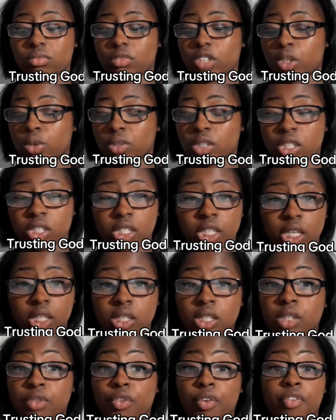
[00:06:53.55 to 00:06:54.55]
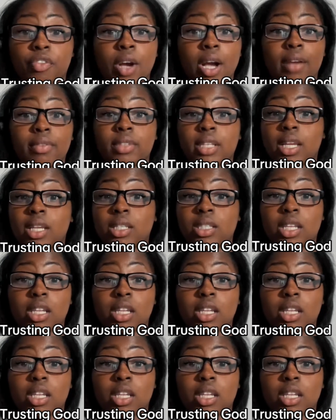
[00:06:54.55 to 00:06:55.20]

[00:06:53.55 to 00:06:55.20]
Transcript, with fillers: Houston, Texas for five days.